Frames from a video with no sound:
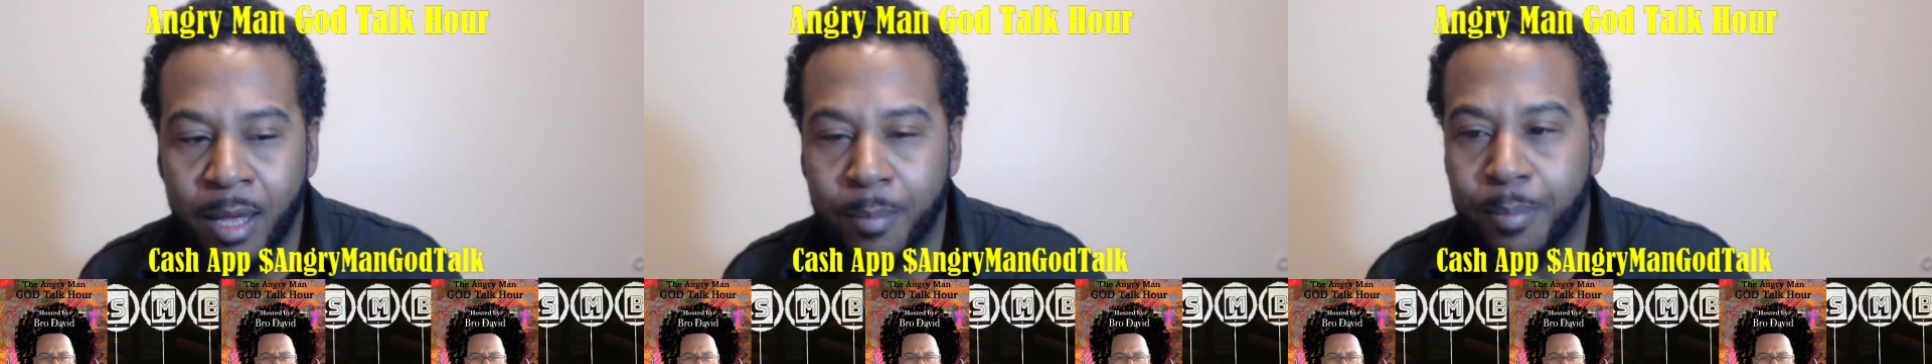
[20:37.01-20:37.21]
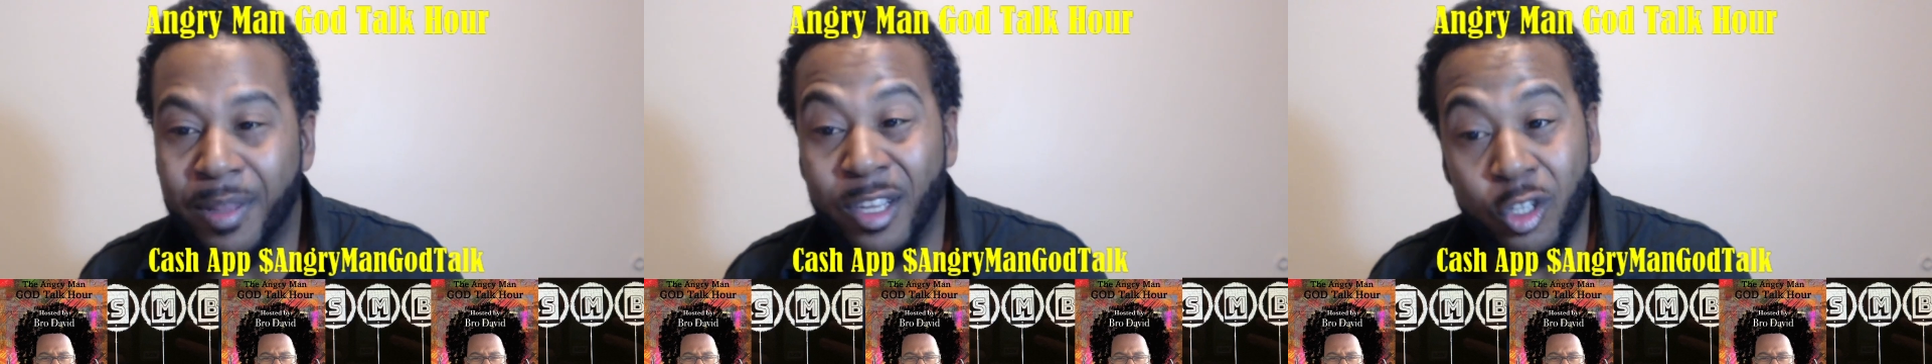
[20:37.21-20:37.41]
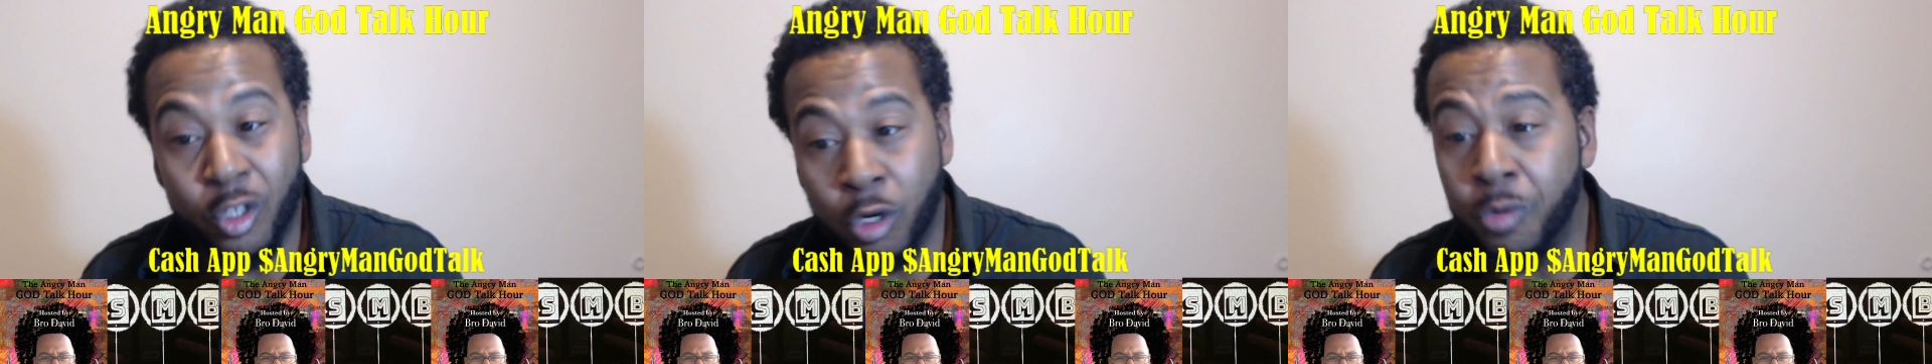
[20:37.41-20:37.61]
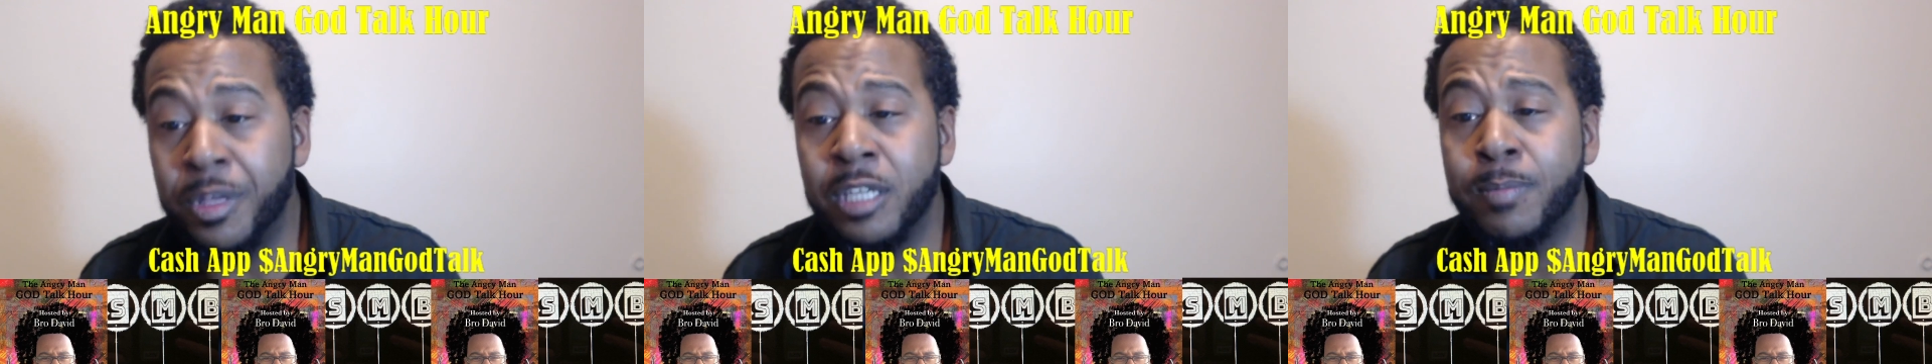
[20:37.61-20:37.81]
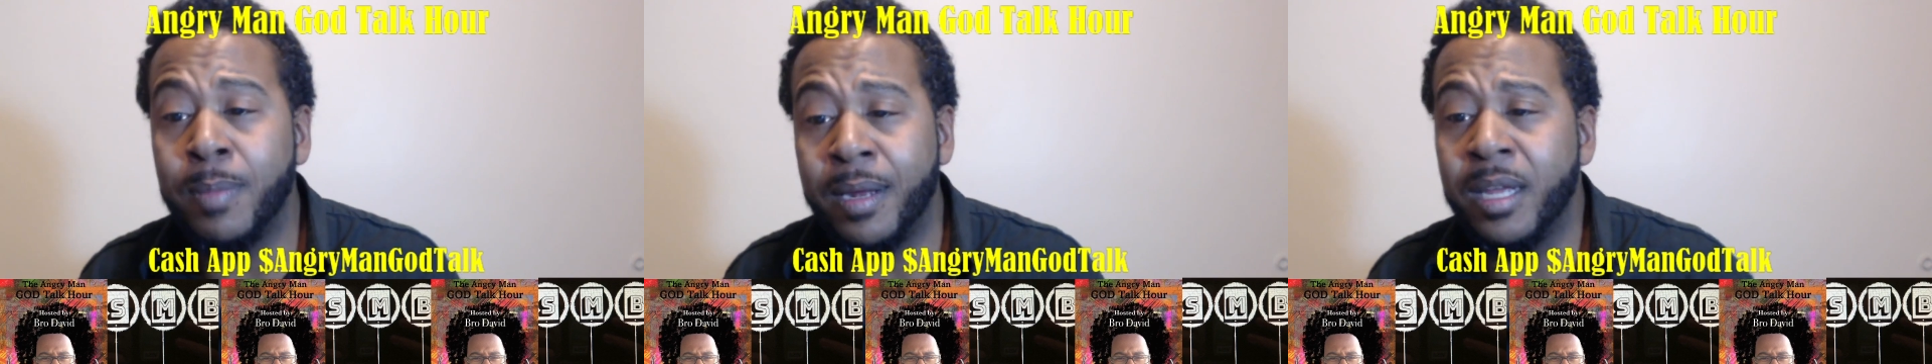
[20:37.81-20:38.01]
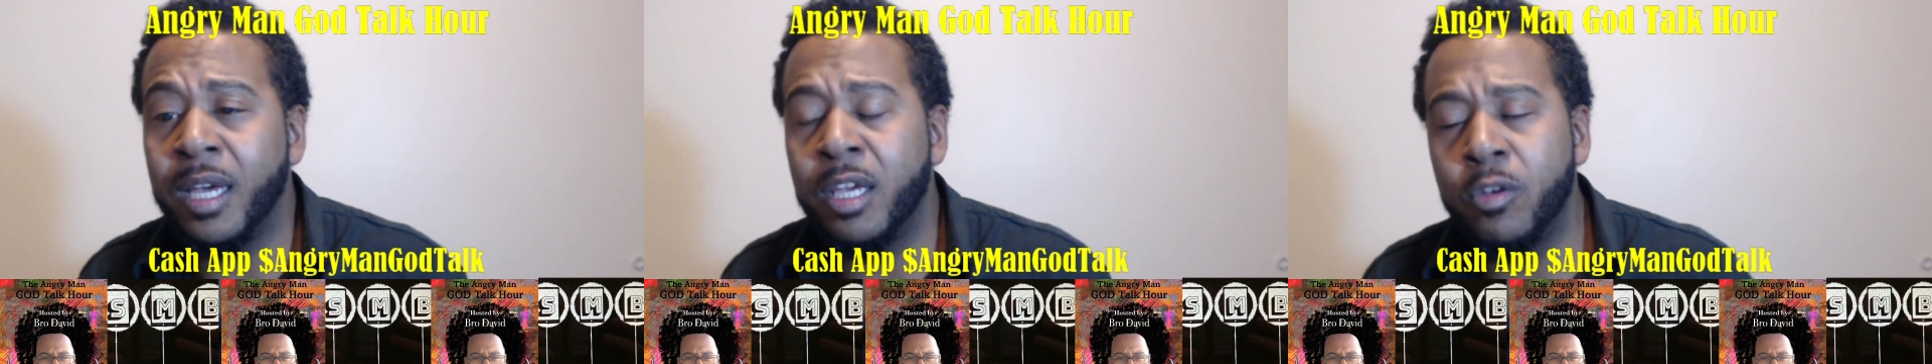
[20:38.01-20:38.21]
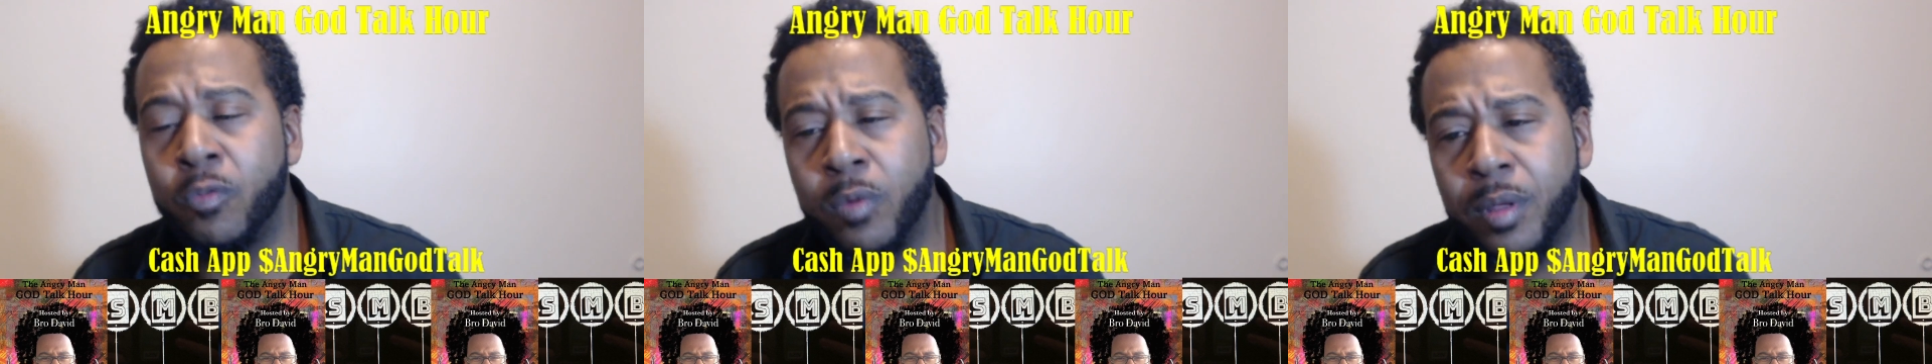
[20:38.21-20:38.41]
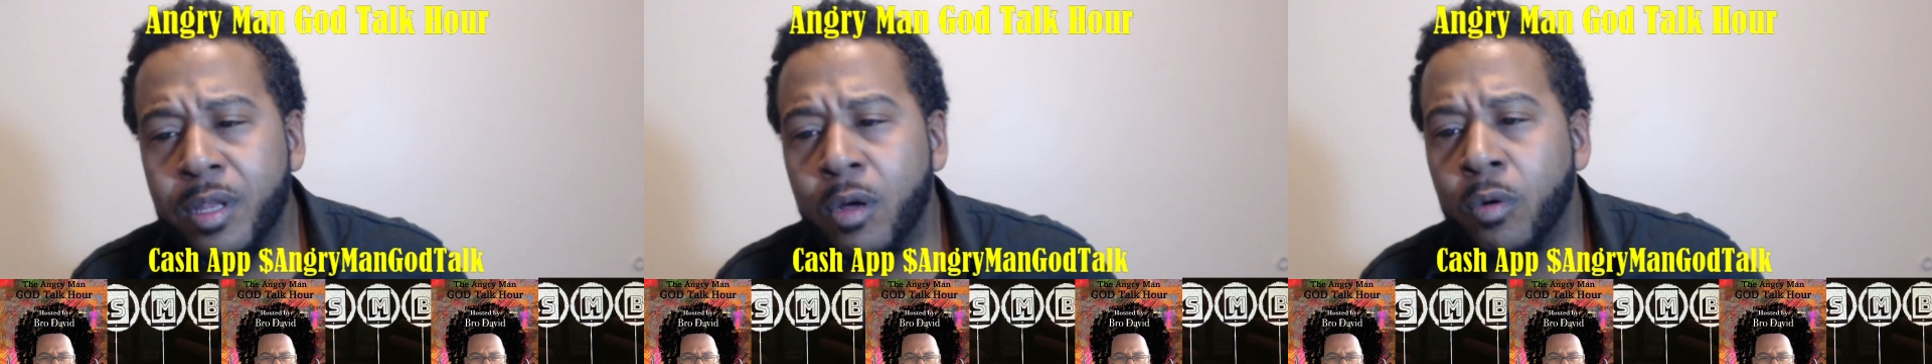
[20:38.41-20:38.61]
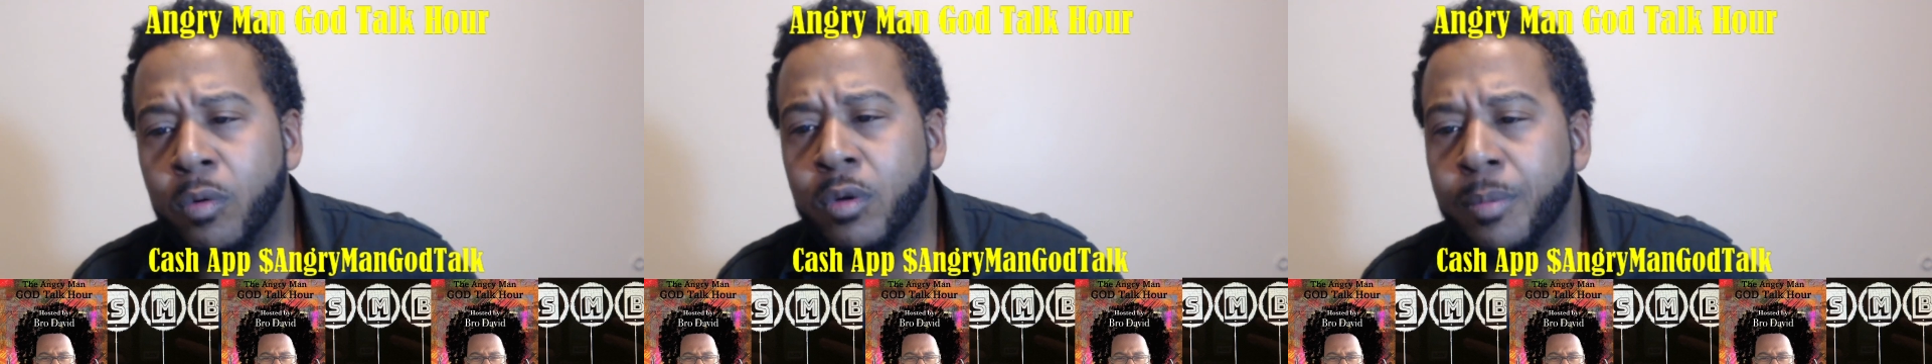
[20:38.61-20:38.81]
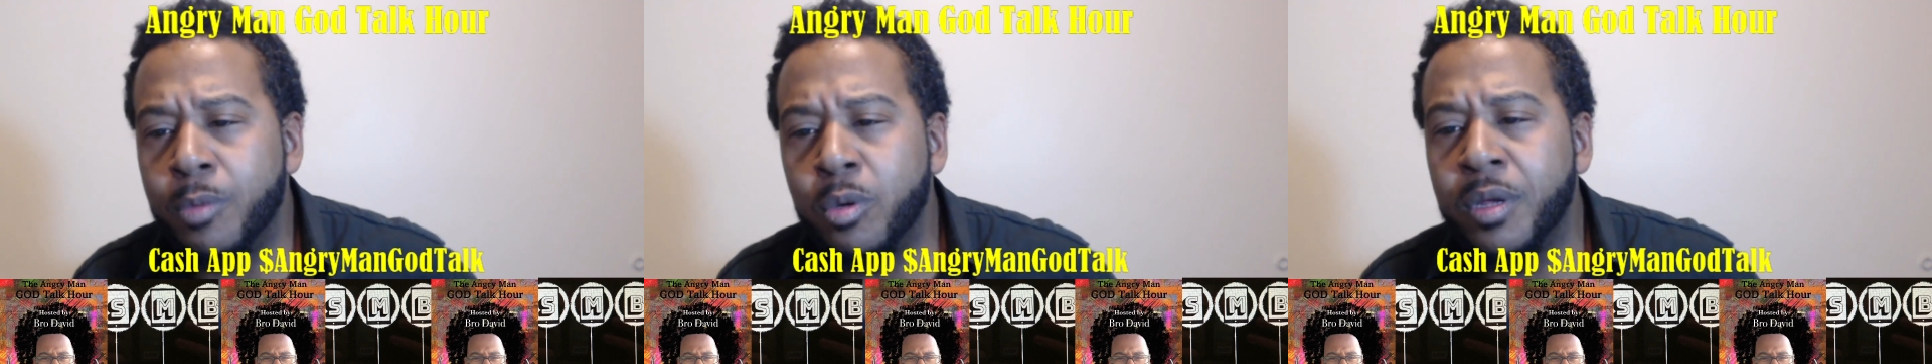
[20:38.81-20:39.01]
But the truth is, my nigga, you really don't
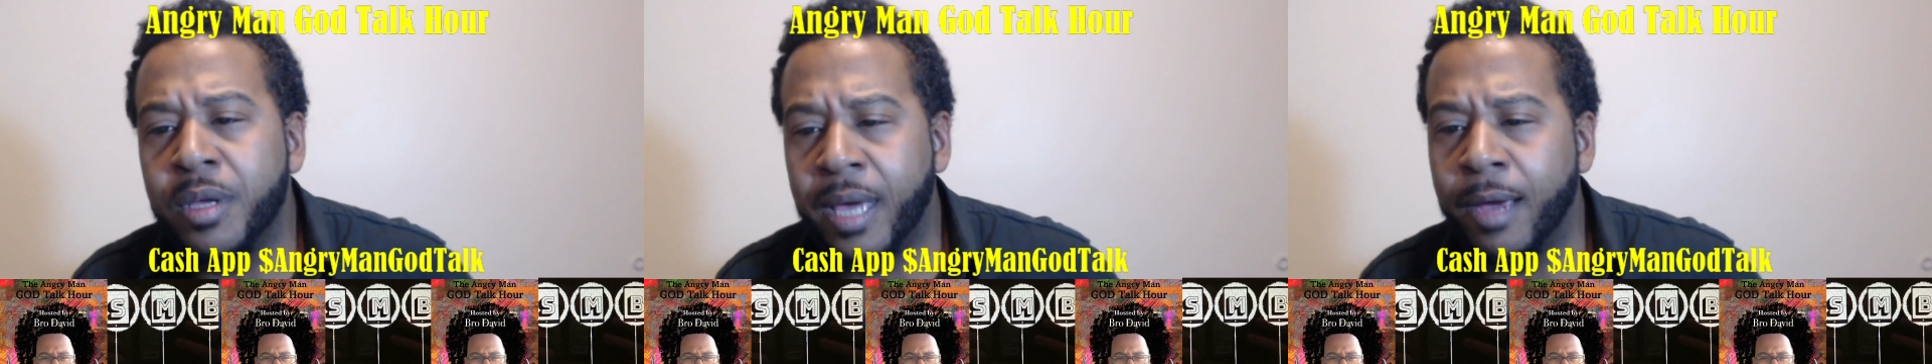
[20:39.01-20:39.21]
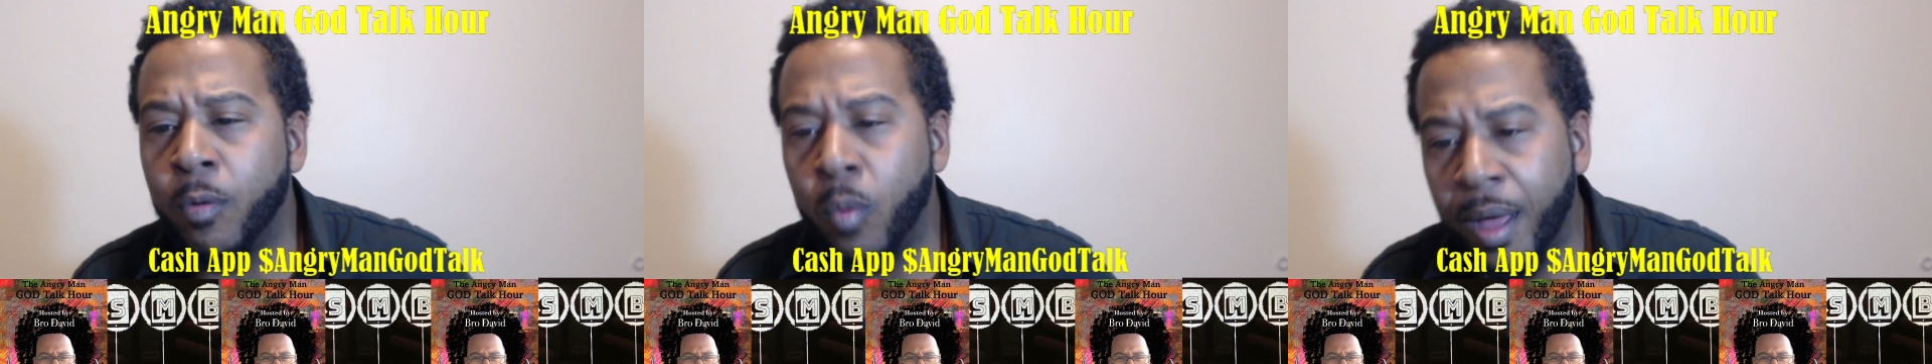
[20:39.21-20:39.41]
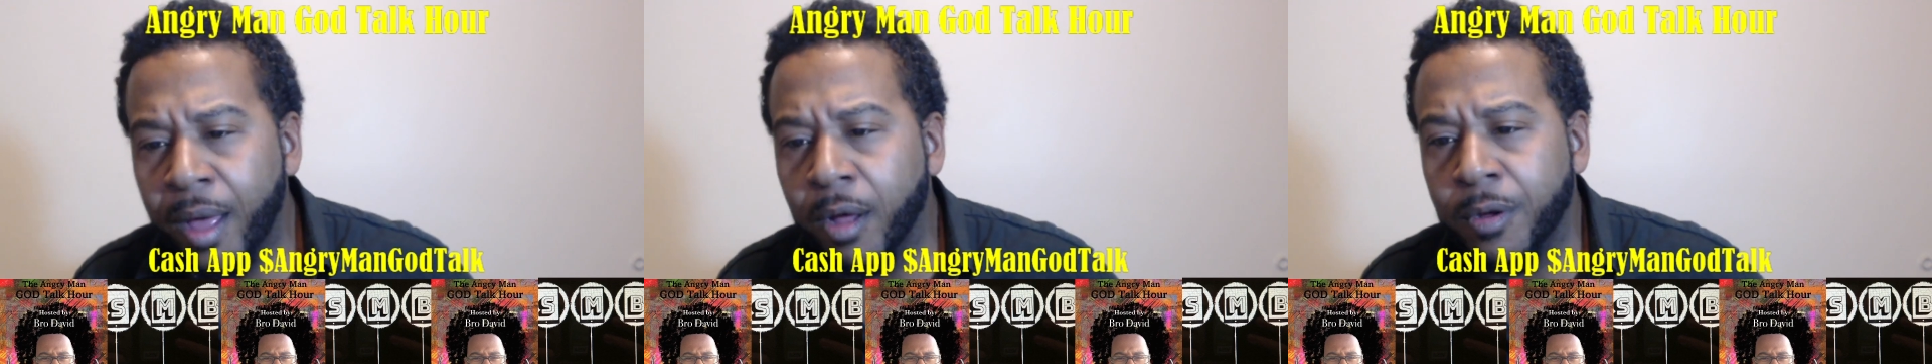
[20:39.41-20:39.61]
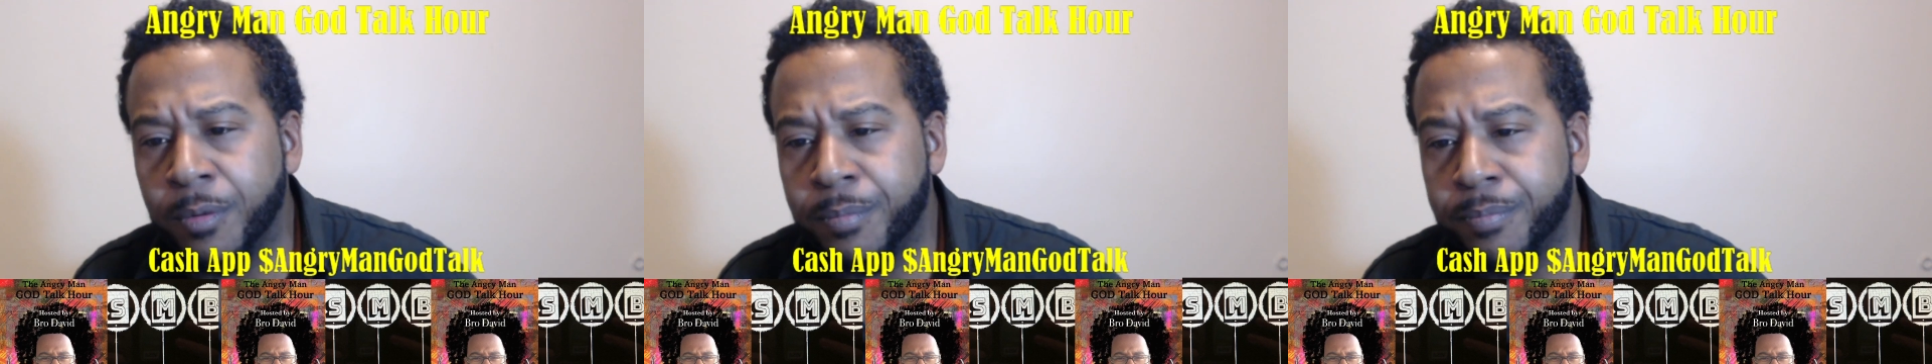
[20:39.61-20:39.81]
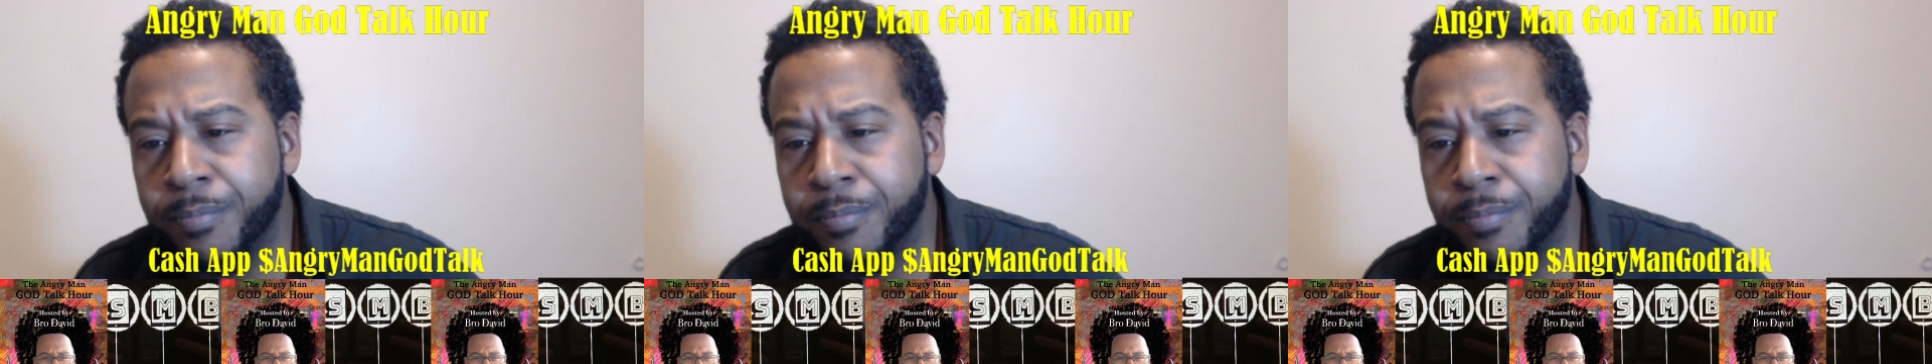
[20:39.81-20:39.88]
communicate well.